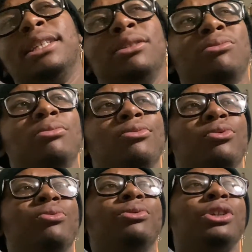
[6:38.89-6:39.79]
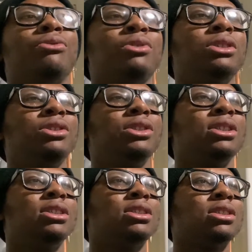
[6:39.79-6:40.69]
then shit really
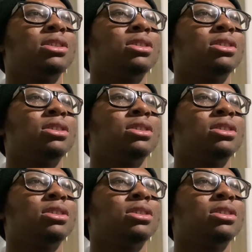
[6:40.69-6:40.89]
just